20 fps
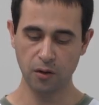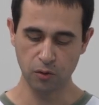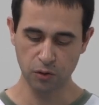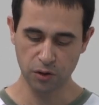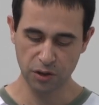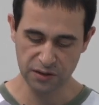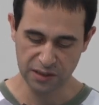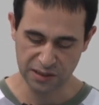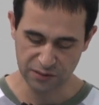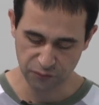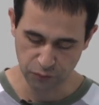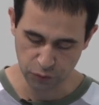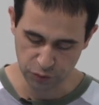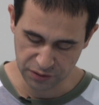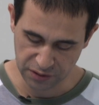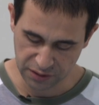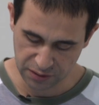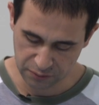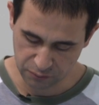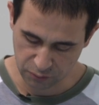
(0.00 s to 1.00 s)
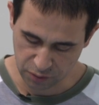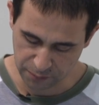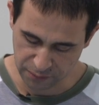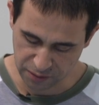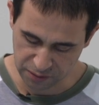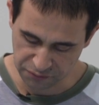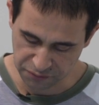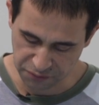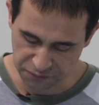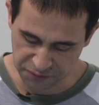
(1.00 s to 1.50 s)
Okay, that's 14. What
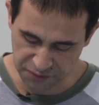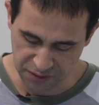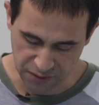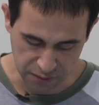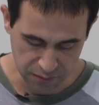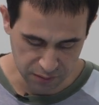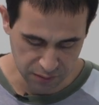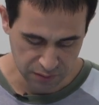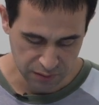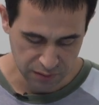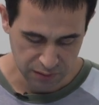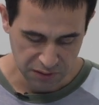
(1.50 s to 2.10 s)
about 15?